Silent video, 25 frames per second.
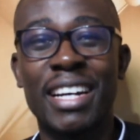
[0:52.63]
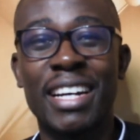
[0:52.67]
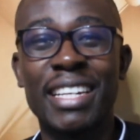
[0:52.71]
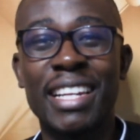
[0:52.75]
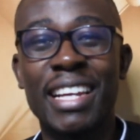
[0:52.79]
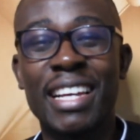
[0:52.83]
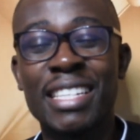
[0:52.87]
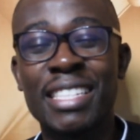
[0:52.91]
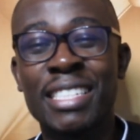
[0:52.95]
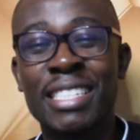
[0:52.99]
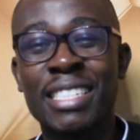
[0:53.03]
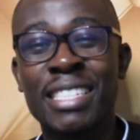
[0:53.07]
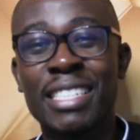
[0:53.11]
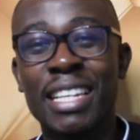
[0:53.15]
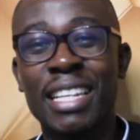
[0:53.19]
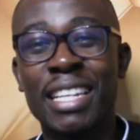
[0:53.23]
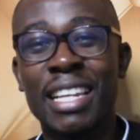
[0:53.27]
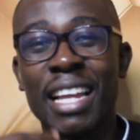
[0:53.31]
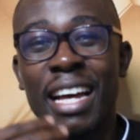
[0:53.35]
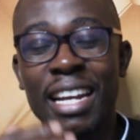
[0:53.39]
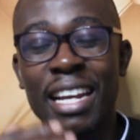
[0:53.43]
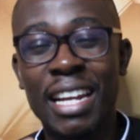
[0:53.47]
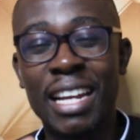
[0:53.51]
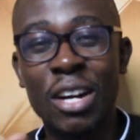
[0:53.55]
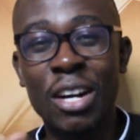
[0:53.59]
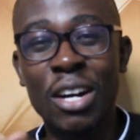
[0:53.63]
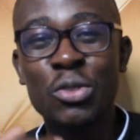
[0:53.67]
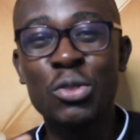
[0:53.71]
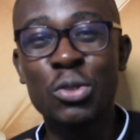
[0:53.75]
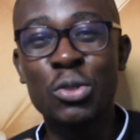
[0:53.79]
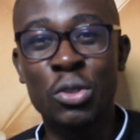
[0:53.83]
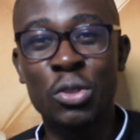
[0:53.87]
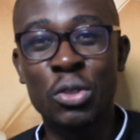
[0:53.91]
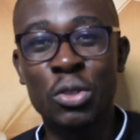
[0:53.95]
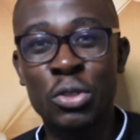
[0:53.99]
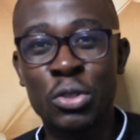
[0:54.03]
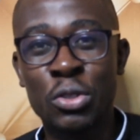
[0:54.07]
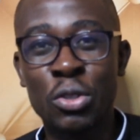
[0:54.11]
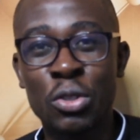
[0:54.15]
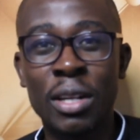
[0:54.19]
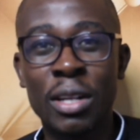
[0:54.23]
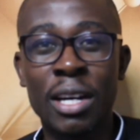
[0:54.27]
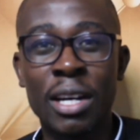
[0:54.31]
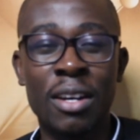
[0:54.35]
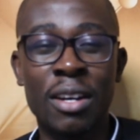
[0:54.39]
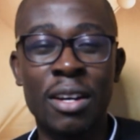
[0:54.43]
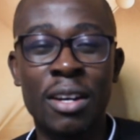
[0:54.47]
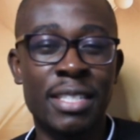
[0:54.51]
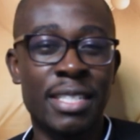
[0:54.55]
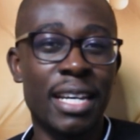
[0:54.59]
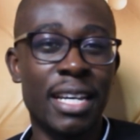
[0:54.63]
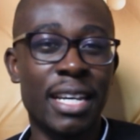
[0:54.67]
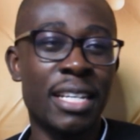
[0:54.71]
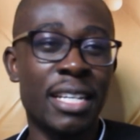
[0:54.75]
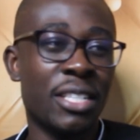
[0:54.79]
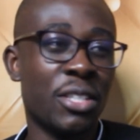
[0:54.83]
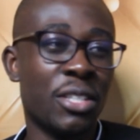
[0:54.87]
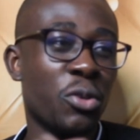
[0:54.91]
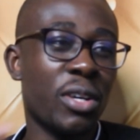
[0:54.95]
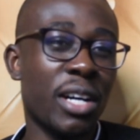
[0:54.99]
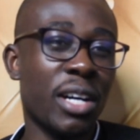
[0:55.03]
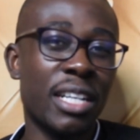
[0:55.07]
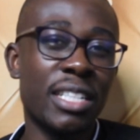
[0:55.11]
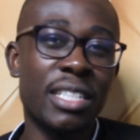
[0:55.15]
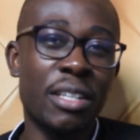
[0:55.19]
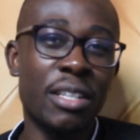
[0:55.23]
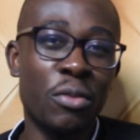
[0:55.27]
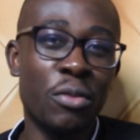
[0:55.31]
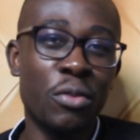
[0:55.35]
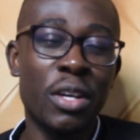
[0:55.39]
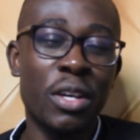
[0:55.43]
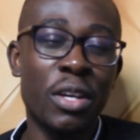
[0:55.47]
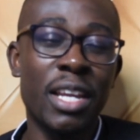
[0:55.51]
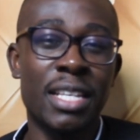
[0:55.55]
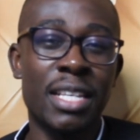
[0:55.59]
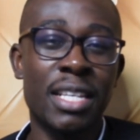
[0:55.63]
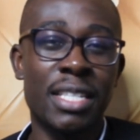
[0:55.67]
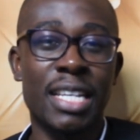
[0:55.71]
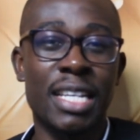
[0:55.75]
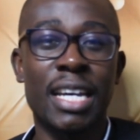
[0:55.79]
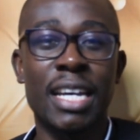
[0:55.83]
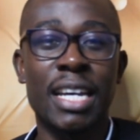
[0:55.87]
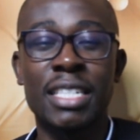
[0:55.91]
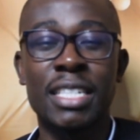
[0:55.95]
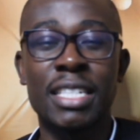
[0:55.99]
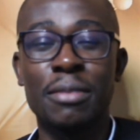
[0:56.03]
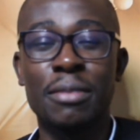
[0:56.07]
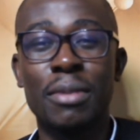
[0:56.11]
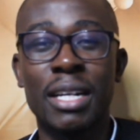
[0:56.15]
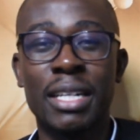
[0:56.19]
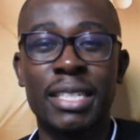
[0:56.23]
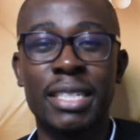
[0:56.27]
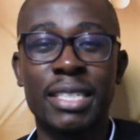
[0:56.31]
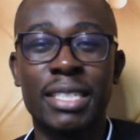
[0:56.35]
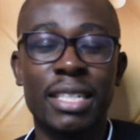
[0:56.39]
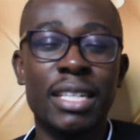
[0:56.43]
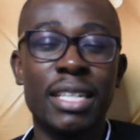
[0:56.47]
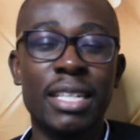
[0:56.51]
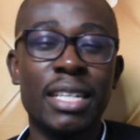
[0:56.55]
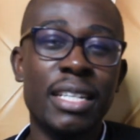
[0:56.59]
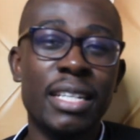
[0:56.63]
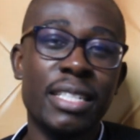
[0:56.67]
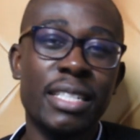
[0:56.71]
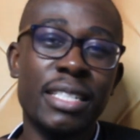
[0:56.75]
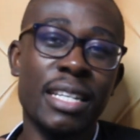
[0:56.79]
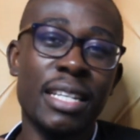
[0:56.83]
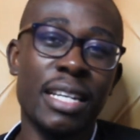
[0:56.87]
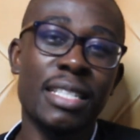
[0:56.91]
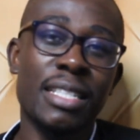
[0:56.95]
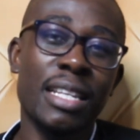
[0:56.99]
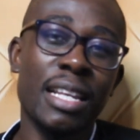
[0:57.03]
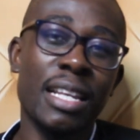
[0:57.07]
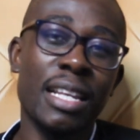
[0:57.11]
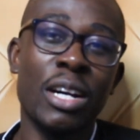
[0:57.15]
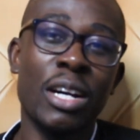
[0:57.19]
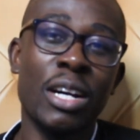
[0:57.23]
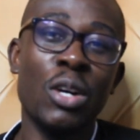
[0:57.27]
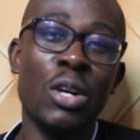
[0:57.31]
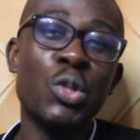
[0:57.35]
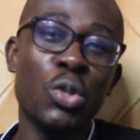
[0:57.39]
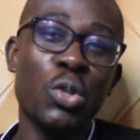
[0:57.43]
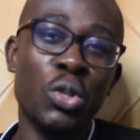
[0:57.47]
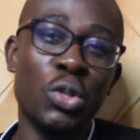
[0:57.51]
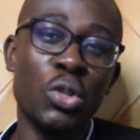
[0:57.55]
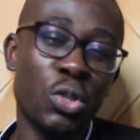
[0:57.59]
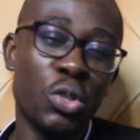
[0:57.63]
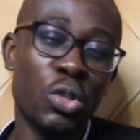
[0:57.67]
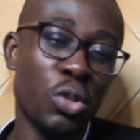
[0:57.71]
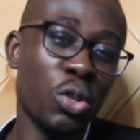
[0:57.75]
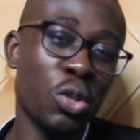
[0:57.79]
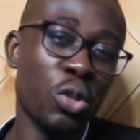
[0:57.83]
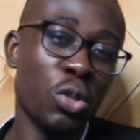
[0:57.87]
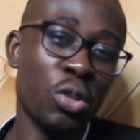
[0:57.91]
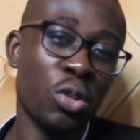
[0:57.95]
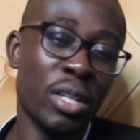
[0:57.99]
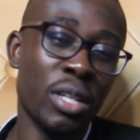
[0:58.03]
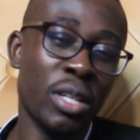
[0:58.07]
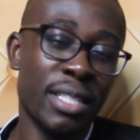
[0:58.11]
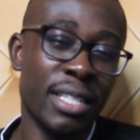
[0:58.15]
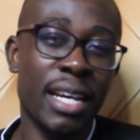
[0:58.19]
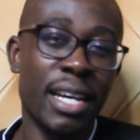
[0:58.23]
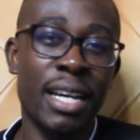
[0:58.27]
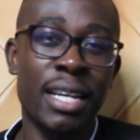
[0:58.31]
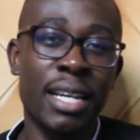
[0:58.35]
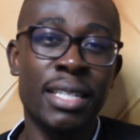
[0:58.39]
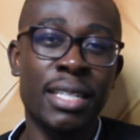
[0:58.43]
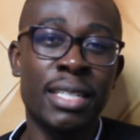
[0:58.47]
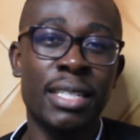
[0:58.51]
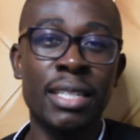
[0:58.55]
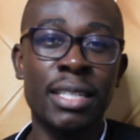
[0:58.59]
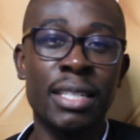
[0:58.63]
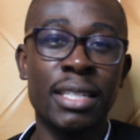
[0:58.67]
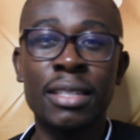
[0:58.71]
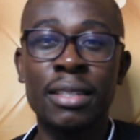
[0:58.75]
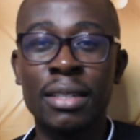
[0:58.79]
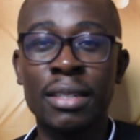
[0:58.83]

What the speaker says: Let us learn how to control our anxiety. You can't avoid anxiety, but just learn how to control your anxiety.